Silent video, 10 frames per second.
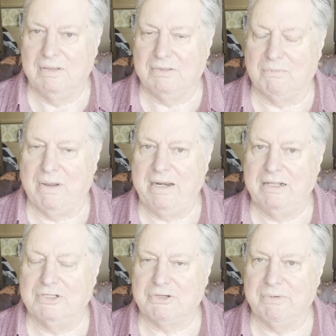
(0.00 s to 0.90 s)
The
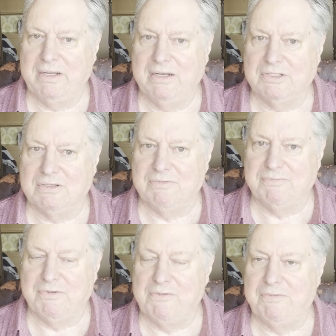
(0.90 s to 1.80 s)
writing screen is a
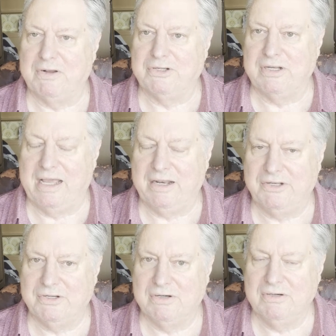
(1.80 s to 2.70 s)
full function
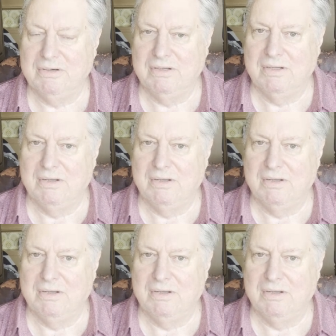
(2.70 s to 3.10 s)
editor,